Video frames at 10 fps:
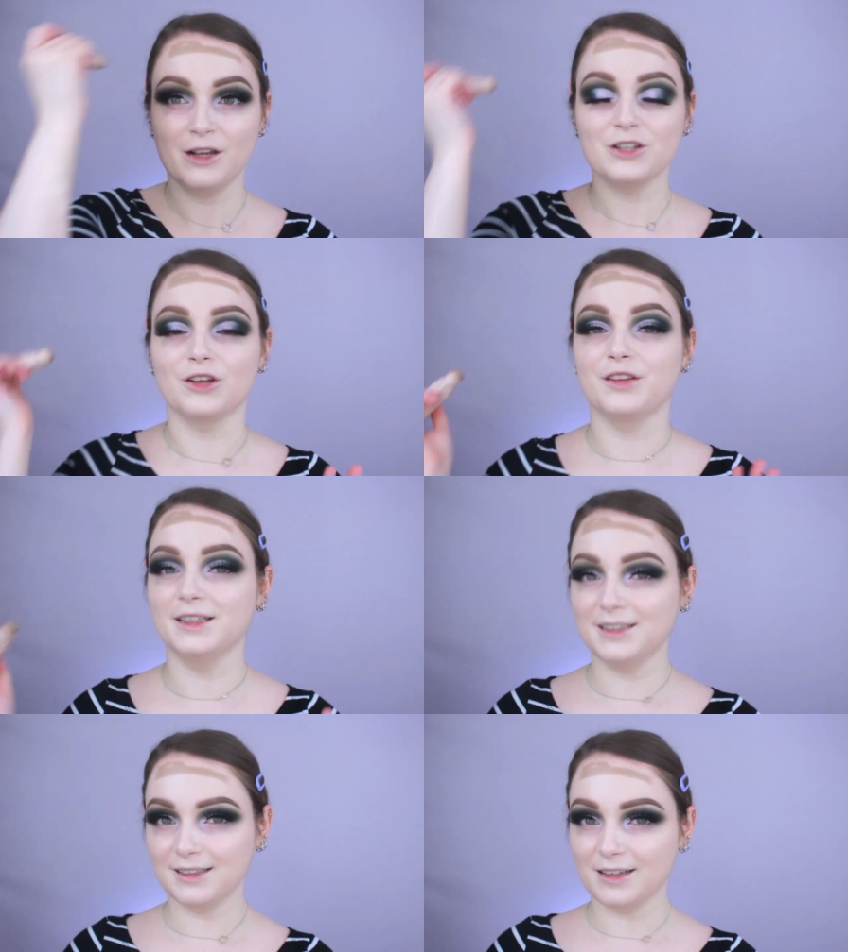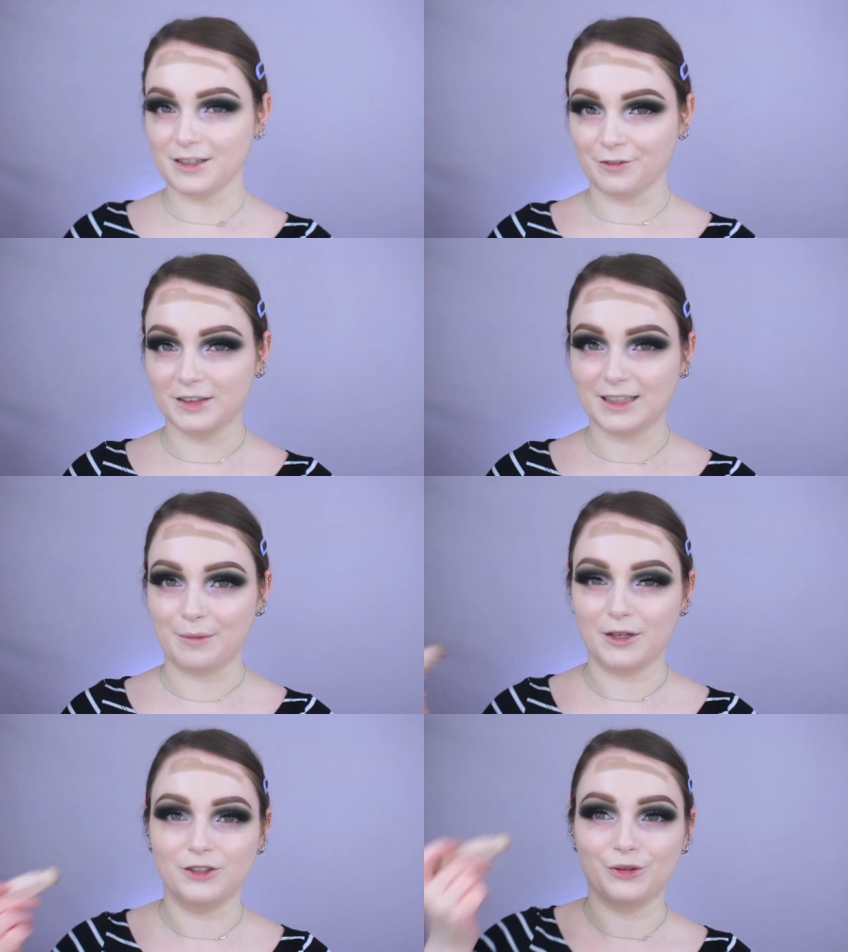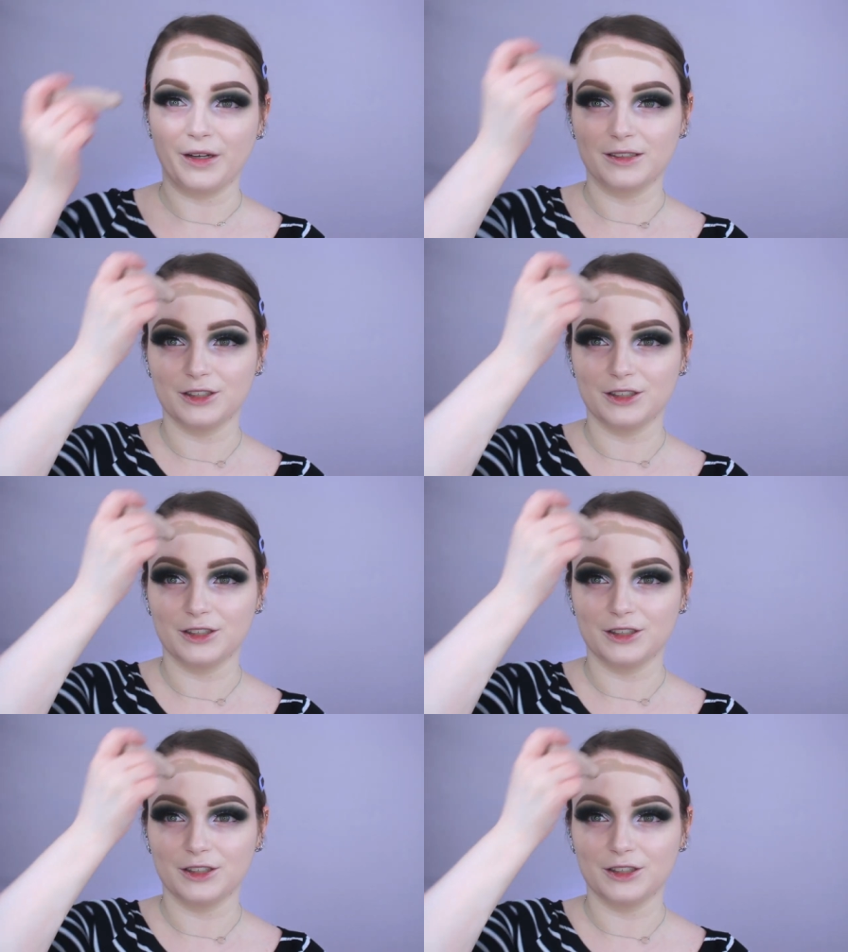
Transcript: So this is the difference I've been doing.